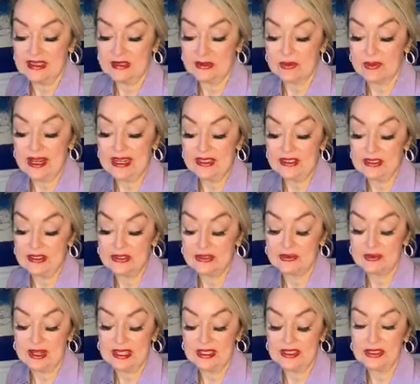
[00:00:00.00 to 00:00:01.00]
The
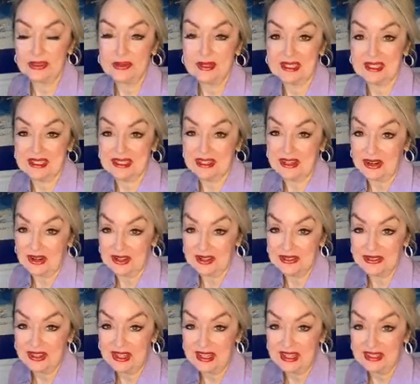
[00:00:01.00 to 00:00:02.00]
righteous run to it and
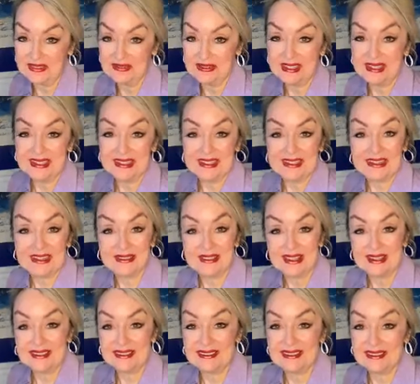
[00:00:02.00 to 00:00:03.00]
are safe. Now,
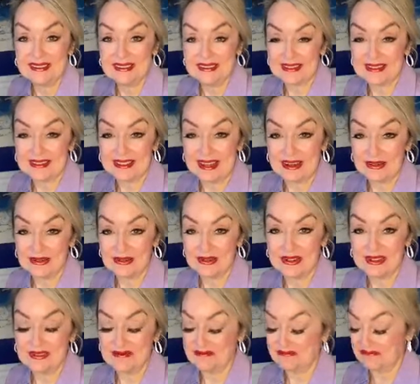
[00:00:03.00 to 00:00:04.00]
that doesn't
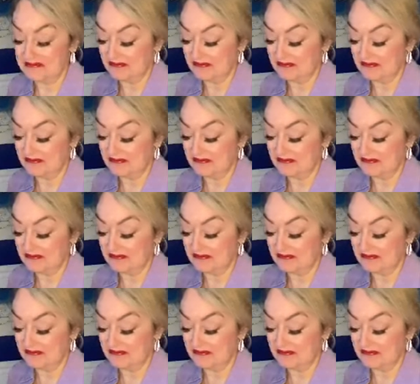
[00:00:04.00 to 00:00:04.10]
sound